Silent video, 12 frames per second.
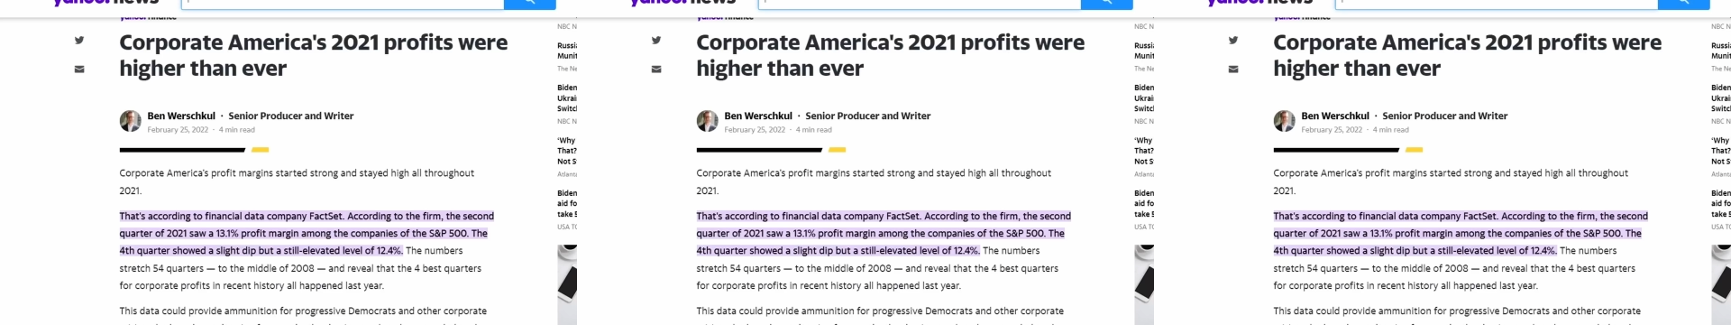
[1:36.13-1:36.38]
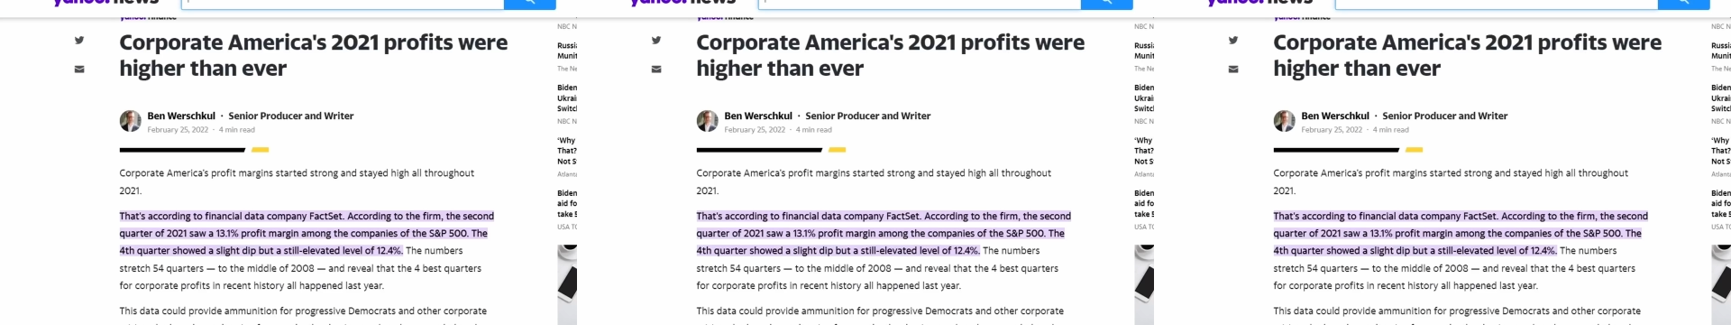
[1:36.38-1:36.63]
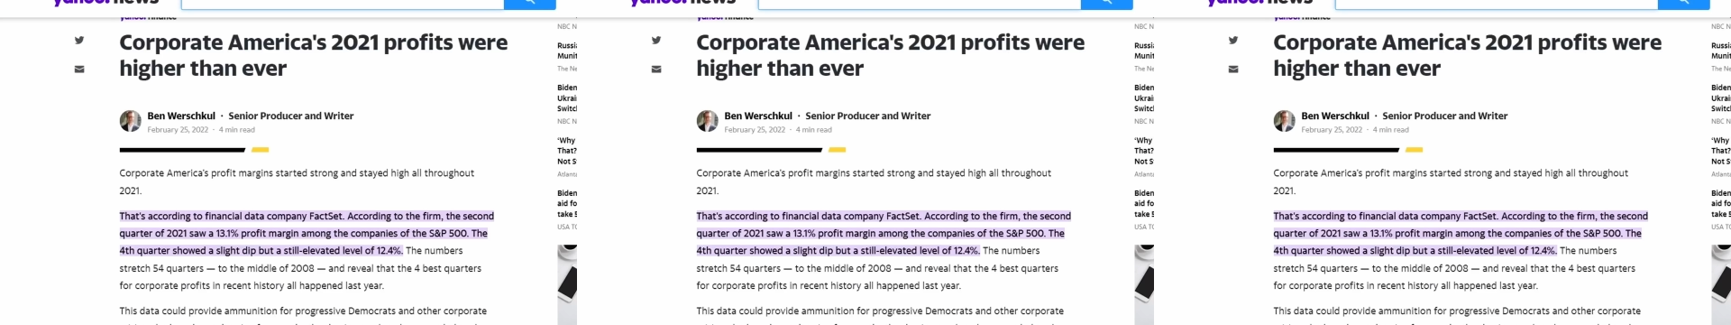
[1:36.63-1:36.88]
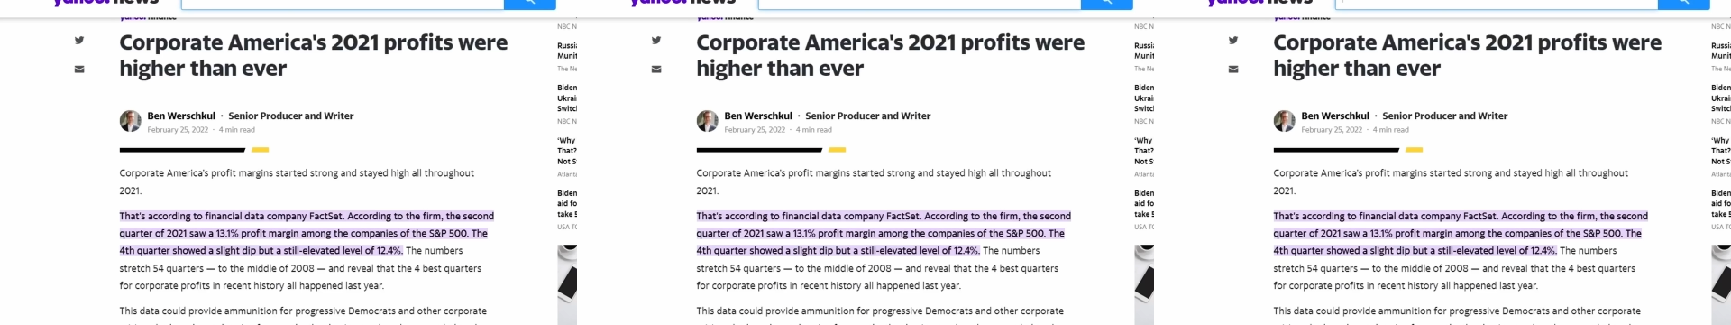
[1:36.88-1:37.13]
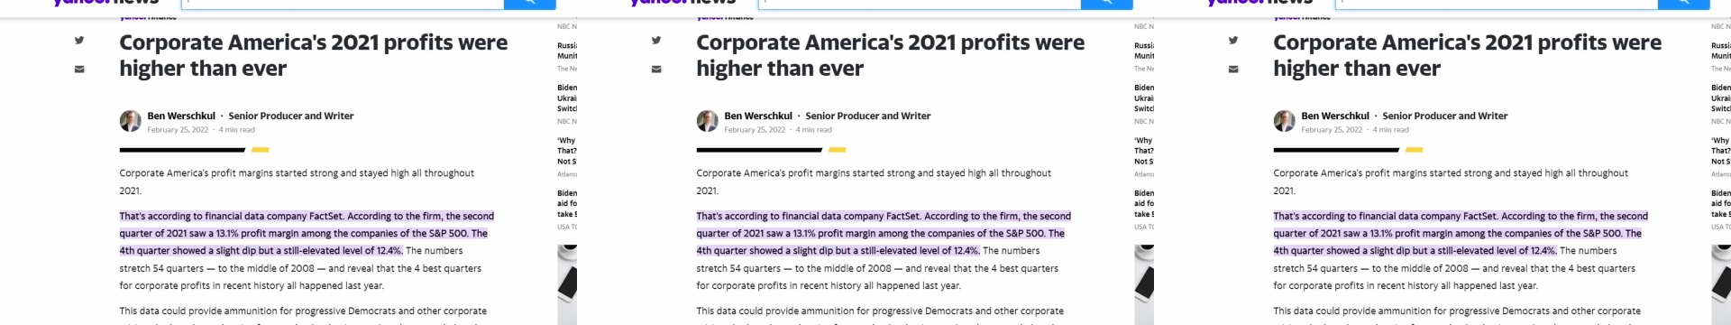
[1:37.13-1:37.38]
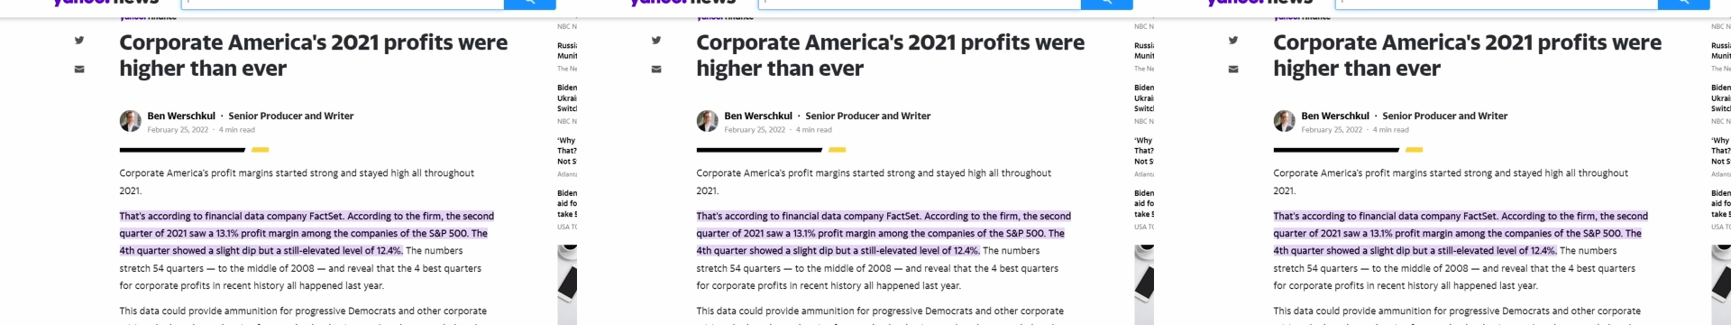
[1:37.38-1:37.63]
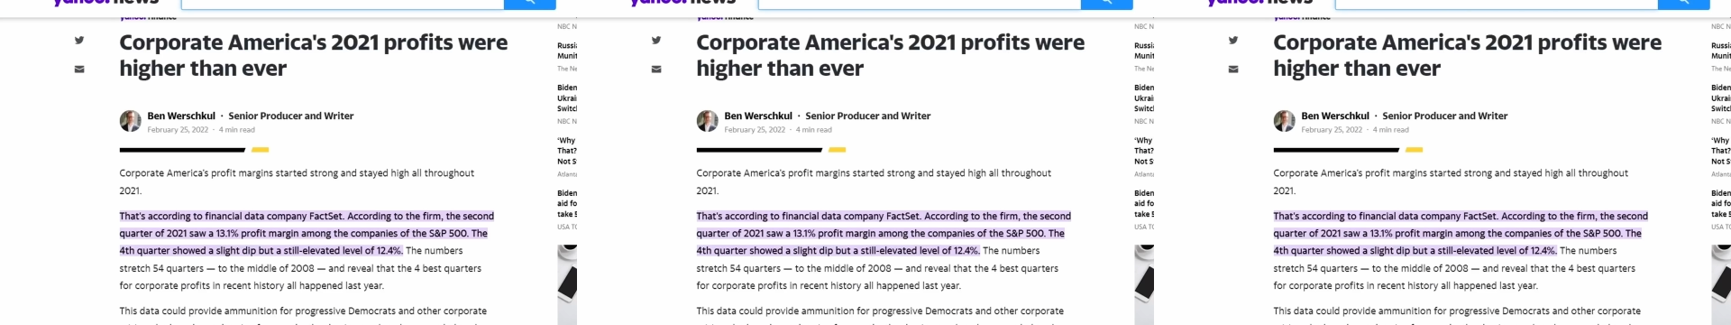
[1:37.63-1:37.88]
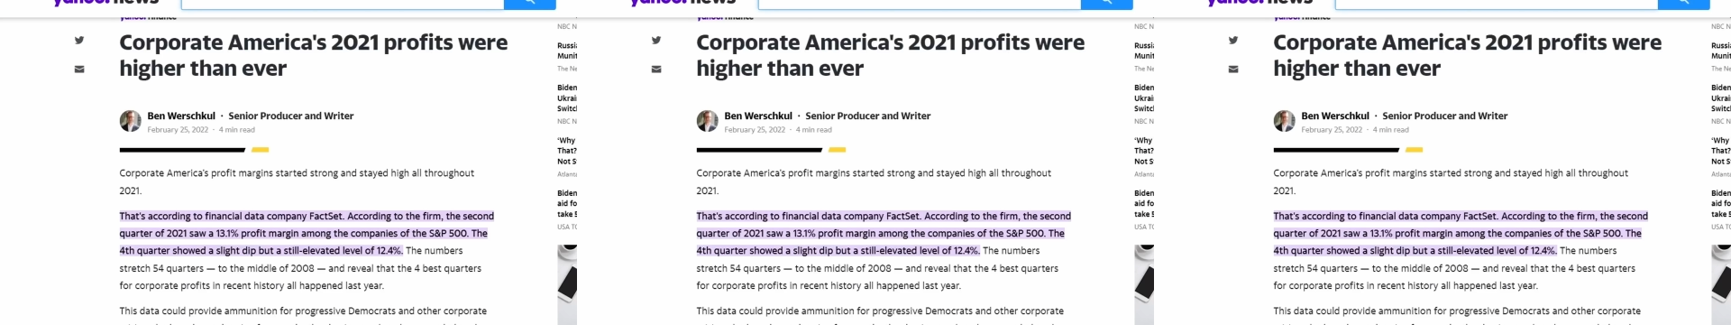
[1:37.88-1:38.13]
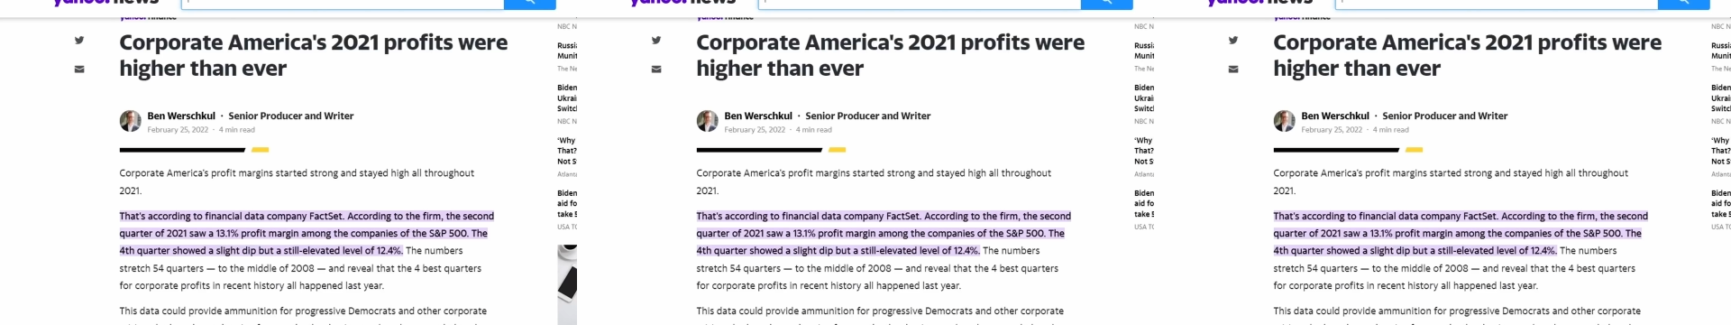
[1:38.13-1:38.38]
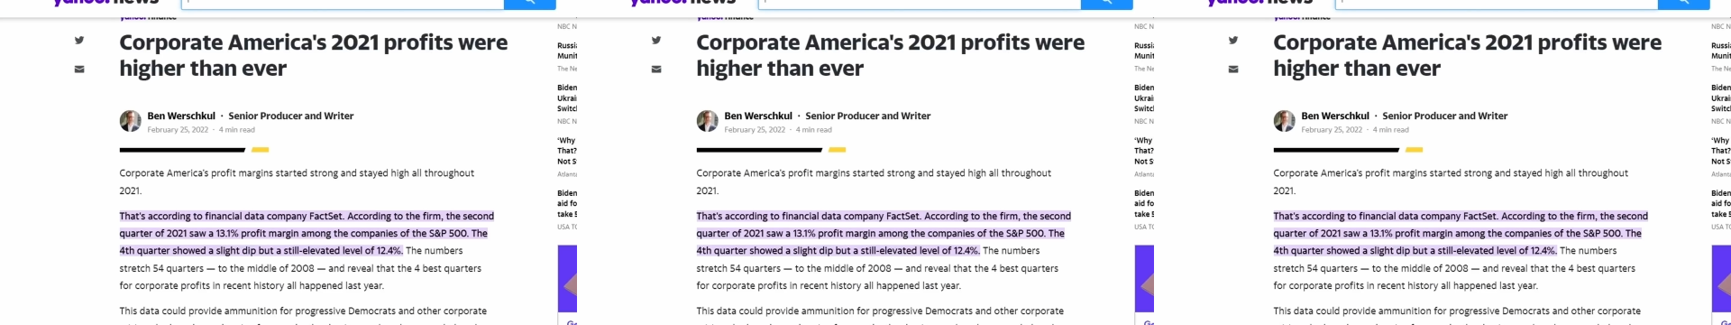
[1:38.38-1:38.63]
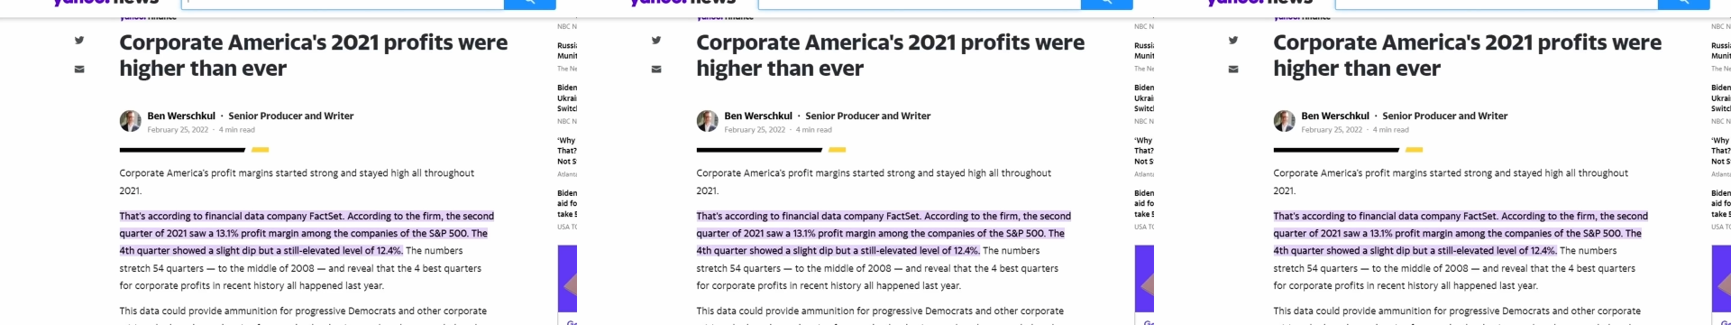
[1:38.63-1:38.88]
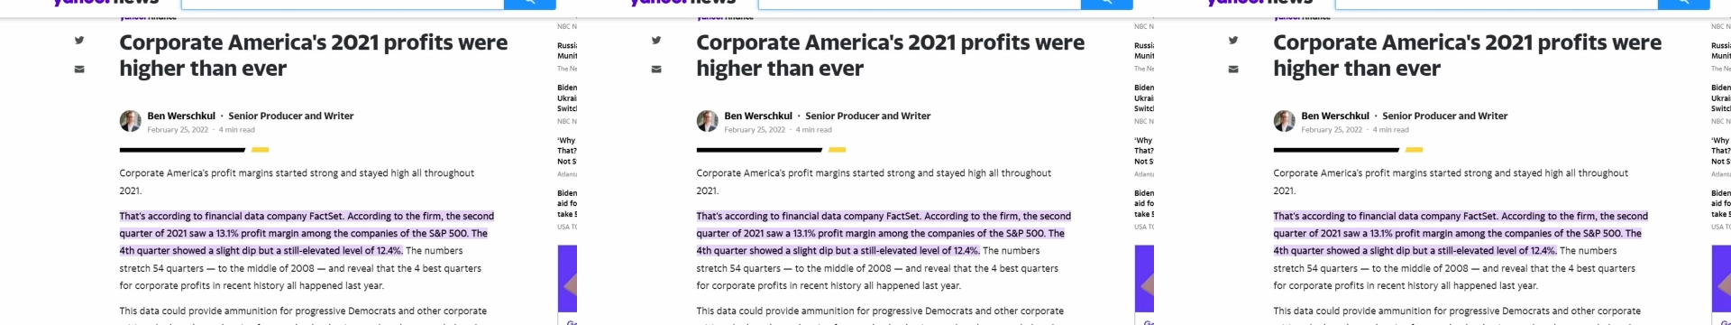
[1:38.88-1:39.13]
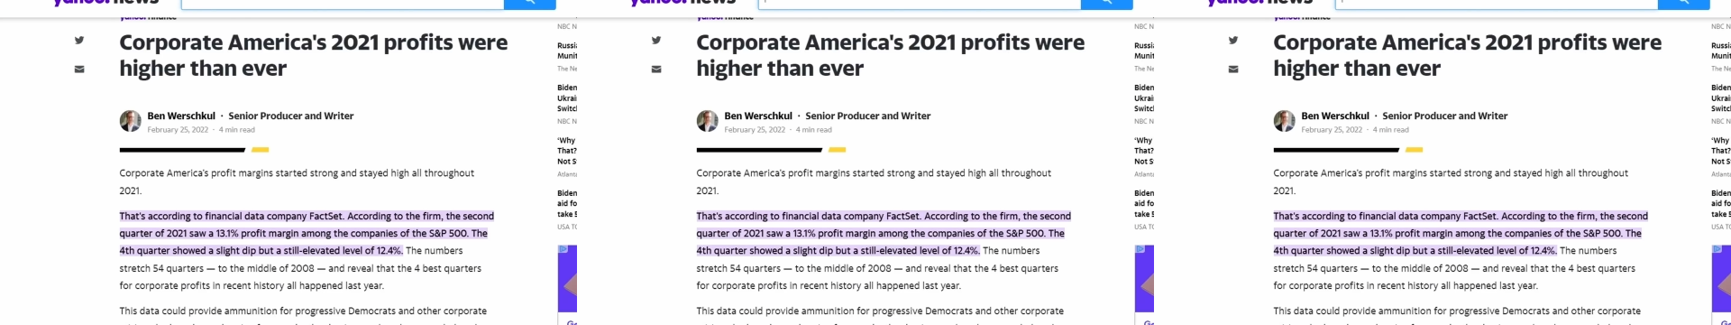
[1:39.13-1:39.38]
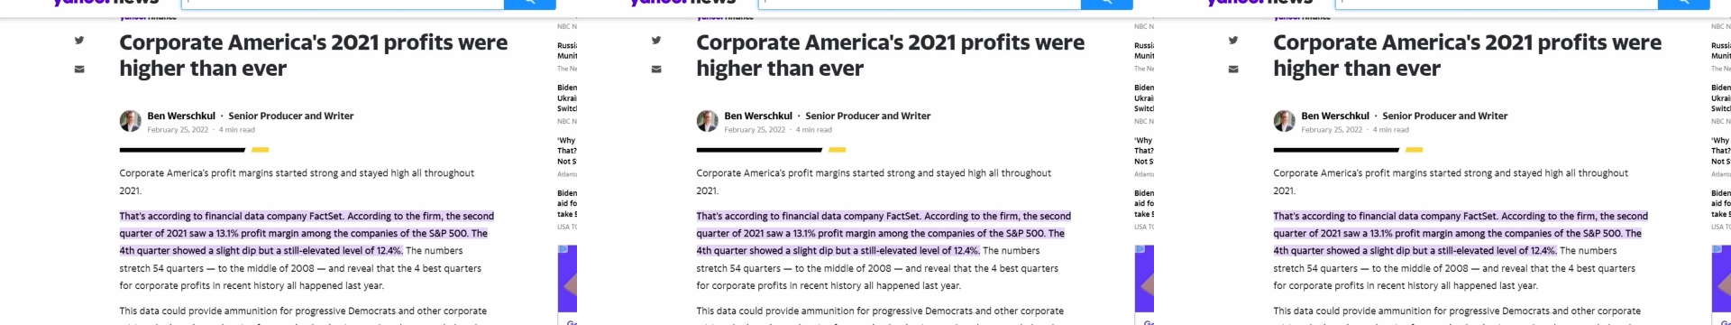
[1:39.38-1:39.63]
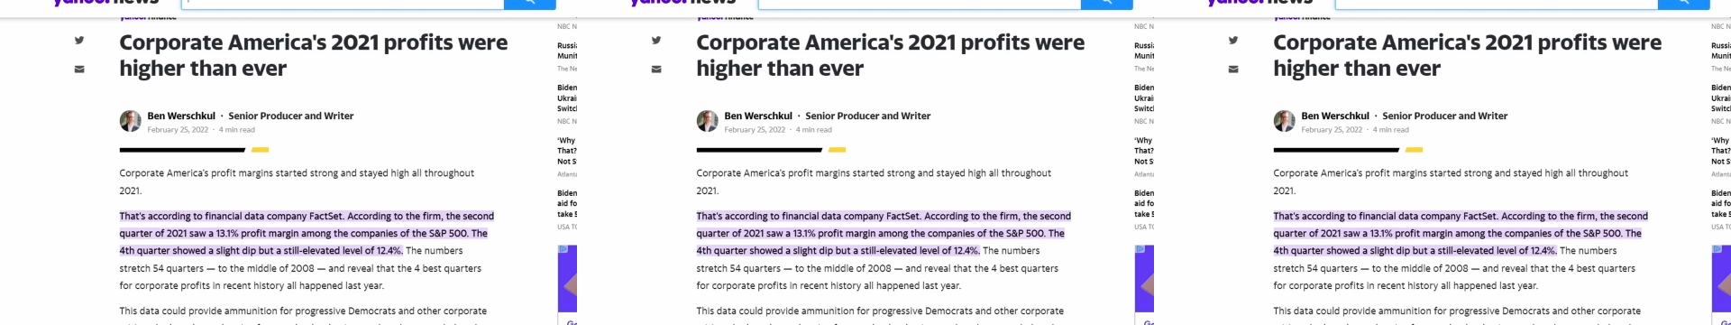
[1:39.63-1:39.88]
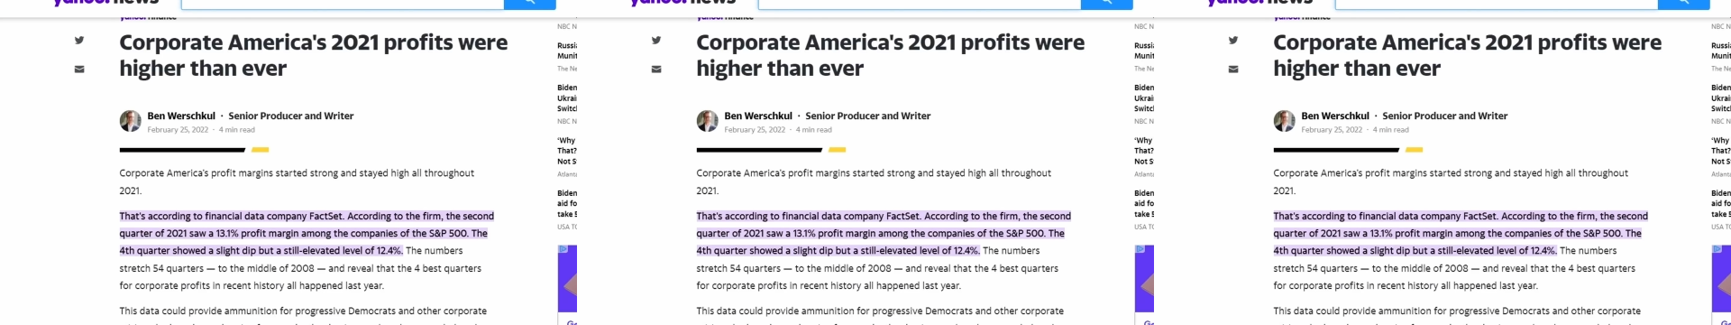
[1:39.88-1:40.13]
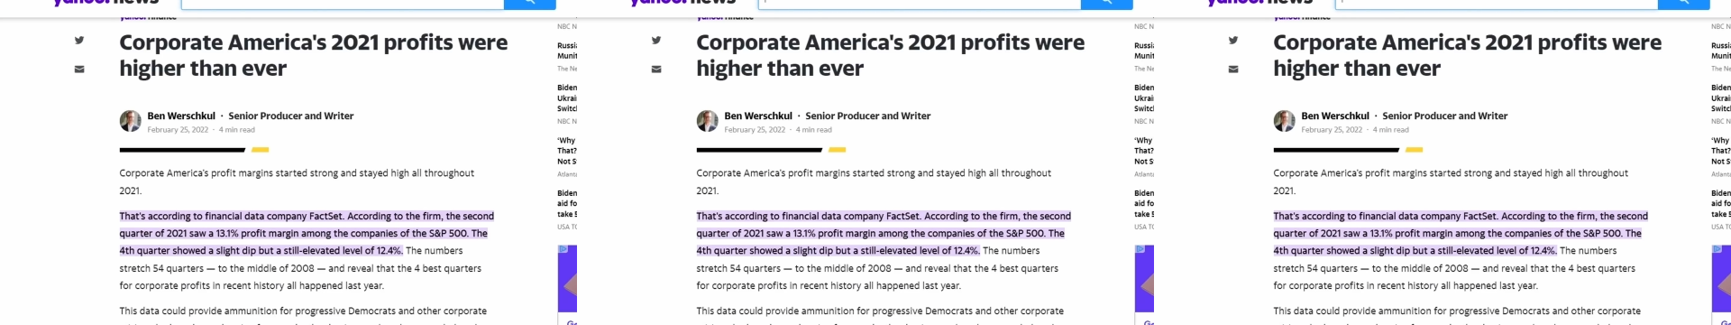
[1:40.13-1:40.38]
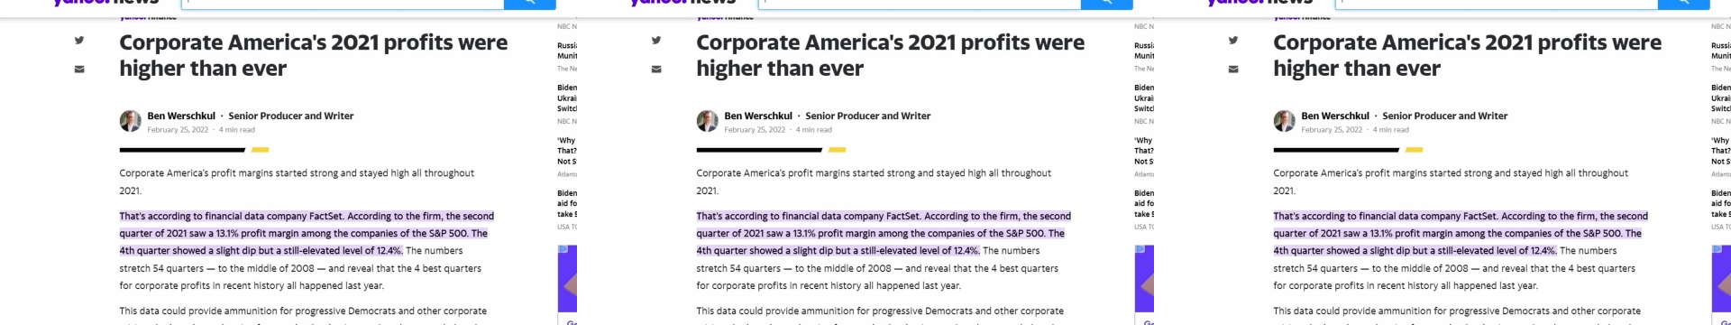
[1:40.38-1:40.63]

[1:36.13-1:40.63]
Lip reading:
No face is visible, so there are no lips to read.